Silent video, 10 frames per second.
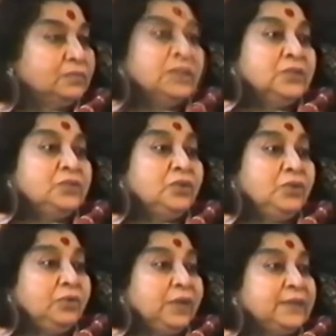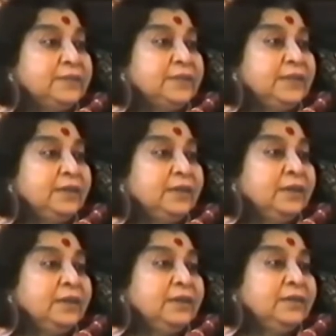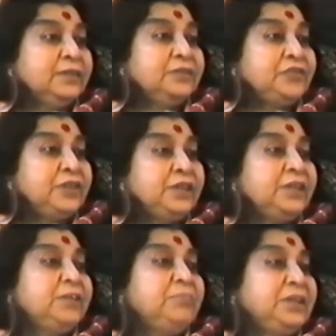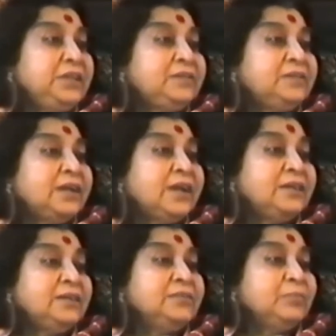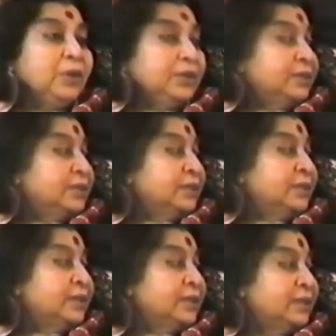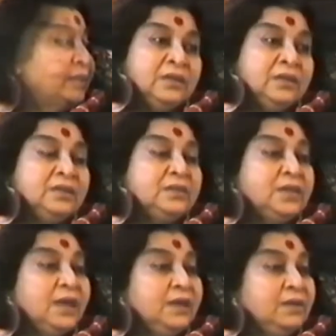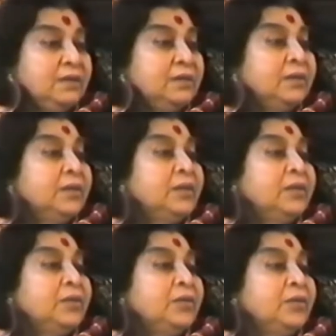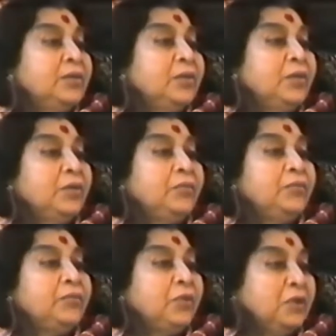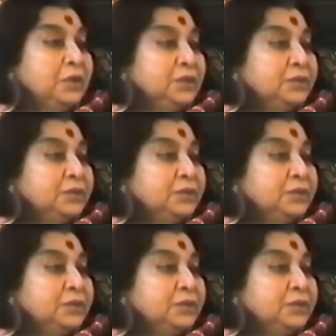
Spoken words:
So you can see the Trinity meets at this point. The Son of God